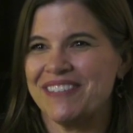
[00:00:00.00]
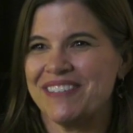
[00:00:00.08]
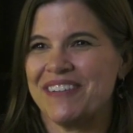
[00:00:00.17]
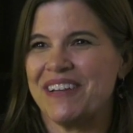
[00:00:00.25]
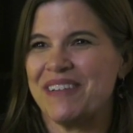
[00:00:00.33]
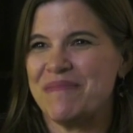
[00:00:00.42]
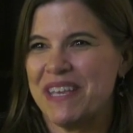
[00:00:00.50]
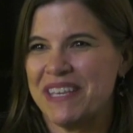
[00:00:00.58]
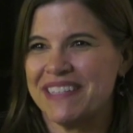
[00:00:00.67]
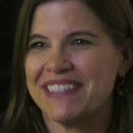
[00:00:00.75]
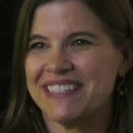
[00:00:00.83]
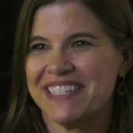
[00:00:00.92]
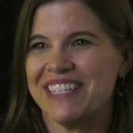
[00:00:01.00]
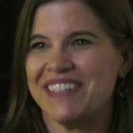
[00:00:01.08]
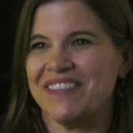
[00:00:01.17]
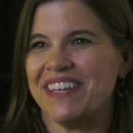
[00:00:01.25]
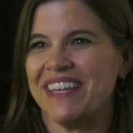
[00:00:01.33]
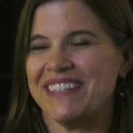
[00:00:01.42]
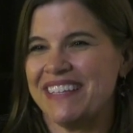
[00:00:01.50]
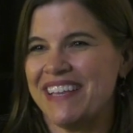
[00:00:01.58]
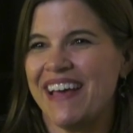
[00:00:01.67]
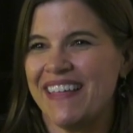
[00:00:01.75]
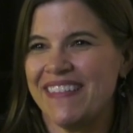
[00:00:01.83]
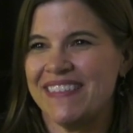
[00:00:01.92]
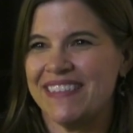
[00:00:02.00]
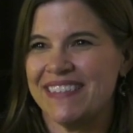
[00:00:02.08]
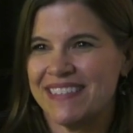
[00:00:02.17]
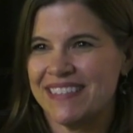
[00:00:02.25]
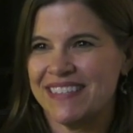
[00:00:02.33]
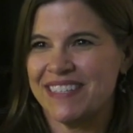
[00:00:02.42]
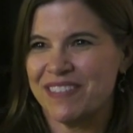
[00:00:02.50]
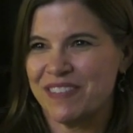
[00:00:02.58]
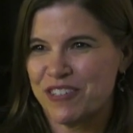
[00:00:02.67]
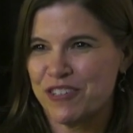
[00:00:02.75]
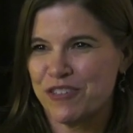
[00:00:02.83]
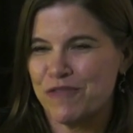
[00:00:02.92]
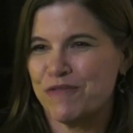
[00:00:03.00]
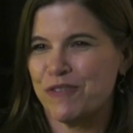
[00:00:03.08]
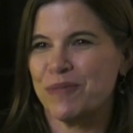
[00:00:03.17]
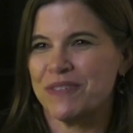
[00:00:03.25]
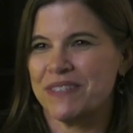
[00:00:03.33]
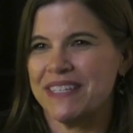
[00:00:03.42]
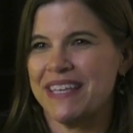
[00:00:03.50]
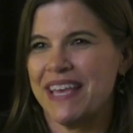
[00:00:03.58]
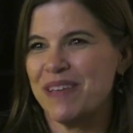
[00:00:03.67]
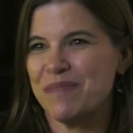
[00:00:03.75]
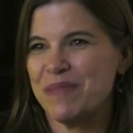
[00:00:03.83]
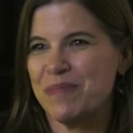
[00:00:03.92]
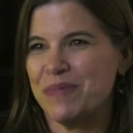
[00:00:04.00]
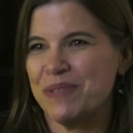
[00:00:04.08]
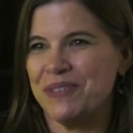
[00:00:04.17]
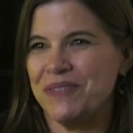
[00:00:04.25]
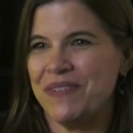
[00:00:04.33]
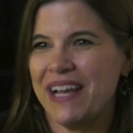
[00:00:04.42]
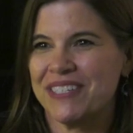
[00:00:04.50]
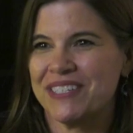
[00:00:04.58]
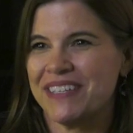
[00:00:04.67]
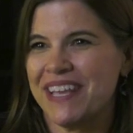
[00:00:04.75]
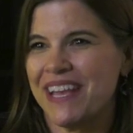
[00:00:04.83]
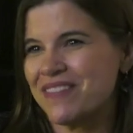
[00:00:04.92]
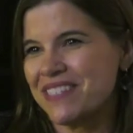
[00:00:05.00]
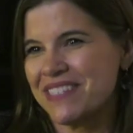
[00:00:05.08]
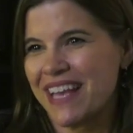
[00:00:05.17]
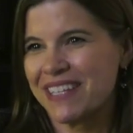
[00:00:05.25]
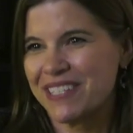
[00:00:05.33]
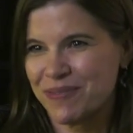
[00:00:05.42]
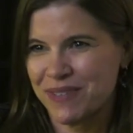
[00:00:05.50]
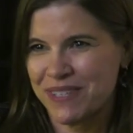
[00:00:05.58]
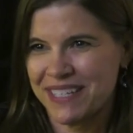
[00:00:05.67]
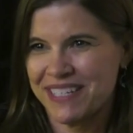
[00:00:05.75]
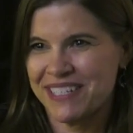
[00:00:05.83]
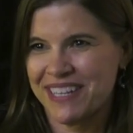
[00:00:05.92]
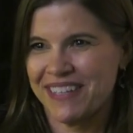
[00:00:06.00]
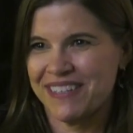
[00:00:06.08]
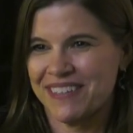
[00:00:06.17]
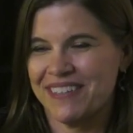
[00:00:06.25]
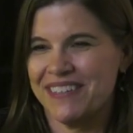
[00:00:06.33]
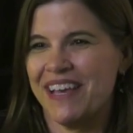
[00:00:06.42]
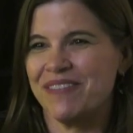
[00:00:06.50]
You're trying to make it seem like, these are two formerly gay people who actually have sex with each other.